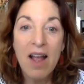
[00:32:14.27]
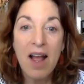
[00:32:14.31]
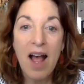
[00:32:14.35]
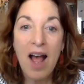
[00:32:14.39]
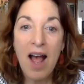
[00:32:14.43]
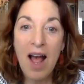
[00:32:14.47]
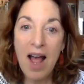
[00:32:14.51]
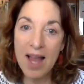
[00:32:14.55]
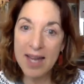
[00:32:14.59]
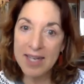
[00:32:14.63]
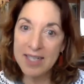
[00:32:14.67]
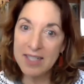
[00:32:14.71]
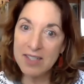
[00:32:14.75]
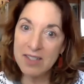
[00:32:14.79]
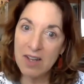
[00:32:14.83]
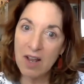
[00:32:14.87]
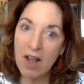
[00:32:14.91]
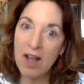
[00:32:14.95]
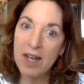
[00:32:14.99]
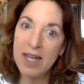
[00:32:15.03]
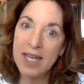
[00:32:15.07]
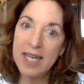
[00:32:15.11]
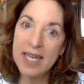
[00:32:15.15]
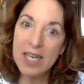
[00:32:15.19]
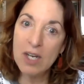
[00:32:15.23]
I
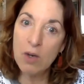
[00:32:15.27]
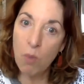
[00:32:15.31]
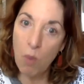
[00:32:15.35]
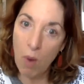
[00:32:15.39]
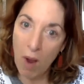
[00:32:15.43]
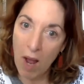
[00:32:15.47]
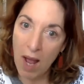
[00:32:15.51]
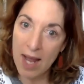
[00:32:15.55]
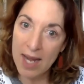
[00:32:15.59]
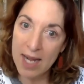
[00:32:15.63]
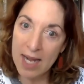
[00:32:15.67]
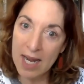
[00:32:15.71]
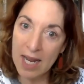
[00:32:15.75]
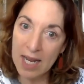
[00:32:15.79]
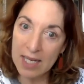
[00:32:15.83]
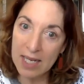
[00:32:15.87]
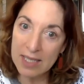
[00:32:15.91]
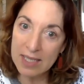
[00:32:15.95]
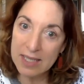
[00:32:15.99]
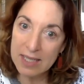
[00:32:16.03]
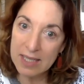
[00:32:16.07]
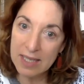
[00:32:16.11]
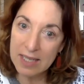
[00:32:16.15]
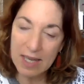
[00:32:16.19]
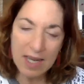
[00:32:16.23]
saw
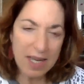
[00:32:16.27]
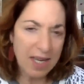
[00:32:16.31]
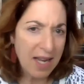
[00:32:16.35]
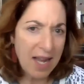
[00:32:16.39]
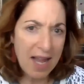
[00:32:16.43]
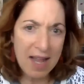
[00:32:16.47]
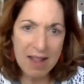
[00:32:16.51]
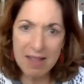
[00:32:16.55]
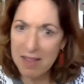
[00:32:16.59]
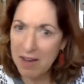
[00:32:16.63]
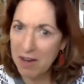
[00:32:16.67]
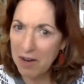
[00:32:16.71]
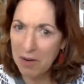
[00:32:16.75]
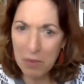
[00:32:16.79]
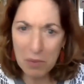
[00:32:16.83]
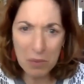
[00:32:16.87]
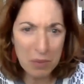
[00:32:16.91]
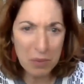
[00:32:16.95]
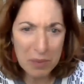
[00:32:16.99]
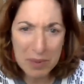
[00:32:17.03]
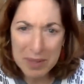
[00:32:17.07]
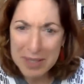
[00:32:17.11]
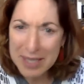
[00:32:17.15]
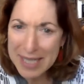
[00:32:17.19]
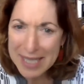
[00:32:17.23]
iguanas, and they're
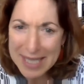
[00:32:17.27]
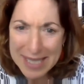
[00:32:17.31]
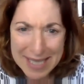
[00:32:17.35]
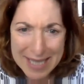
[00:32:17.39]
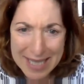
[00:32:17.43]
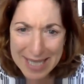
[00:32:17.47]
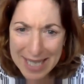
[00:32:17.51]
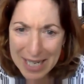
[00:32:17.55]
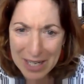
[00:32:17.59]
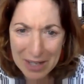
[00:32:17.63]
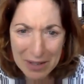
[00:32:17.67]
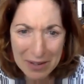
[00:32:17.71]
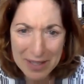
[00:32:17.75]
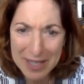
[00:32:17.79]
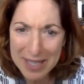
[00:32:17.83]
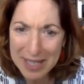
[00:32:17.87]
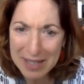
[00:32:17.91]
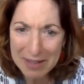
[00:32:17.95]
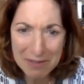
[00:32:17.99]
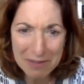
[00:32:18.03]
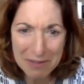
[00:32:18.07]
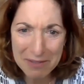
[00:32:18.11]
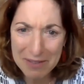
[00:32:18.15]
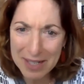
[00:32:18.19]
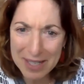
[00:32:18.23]
really scary
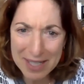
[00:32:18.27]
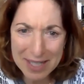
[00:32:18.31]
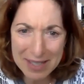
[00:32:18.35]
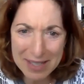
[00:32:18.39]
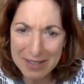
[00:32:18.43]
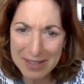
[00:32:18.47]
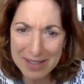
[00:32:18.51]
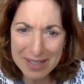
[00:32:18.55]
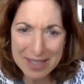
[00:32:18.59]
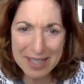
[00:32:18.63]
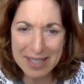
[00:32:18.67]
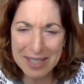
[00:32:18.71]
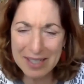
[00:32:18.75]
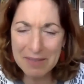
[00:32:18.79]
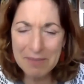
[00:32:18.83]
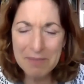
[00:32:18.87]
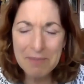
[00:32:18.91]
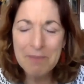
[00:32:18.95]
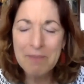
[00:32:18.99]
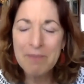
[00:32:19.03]
and funny looking.